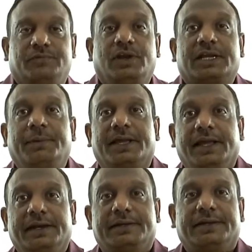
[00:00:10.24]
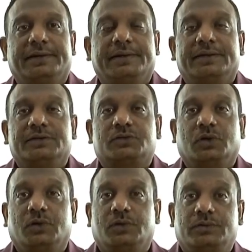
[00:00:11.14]
welcome again. So
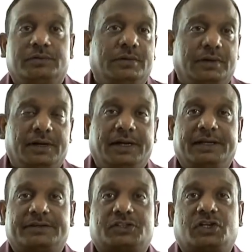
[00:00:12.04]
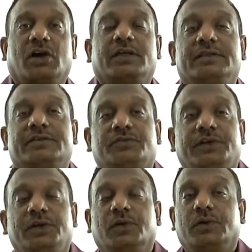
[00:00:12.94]
let us talk in this
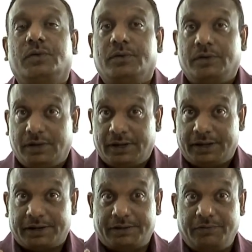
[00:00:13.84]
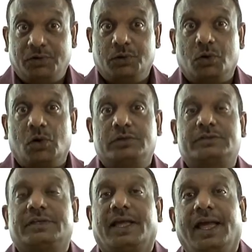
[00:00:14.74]
video review
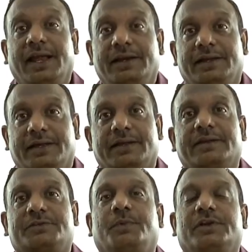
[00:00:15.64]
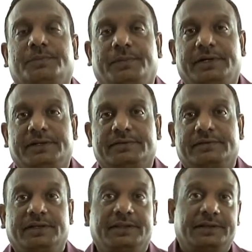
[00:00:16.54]
roles and responsibilities.
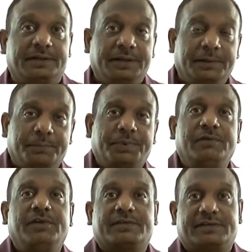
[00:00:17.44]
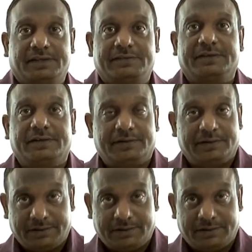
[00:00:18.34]
In the previous lesson,